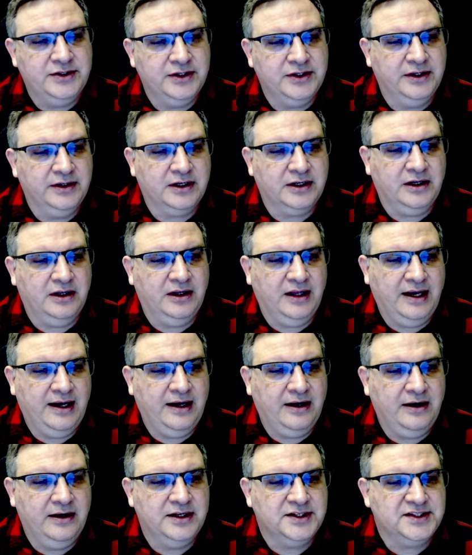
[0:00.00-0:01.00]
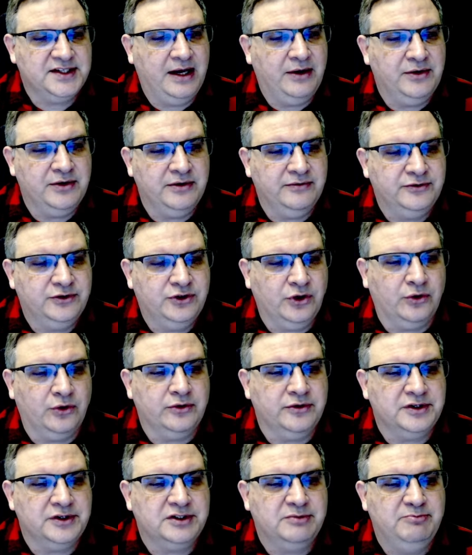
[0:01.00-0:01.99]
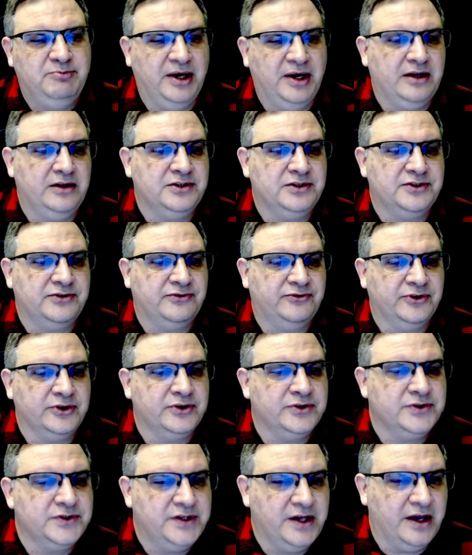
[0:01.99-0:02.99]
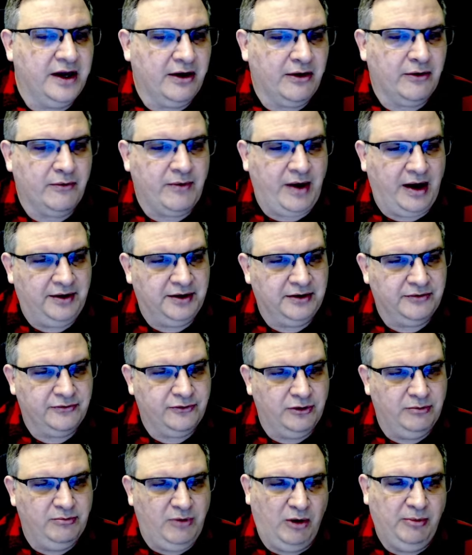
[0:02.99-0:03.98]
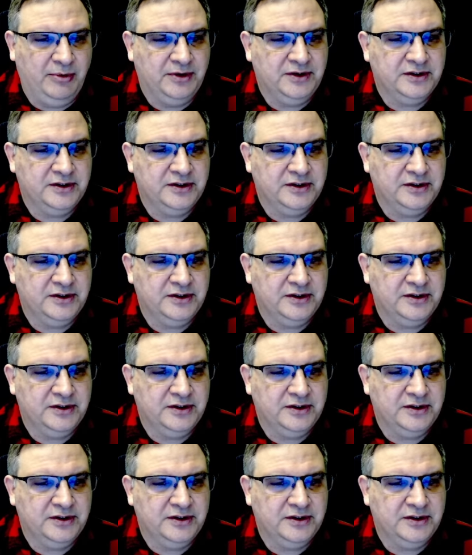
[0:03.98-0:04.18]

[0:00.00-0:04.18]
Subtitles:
and a sound of dolorous bells fills the air around it for a moment.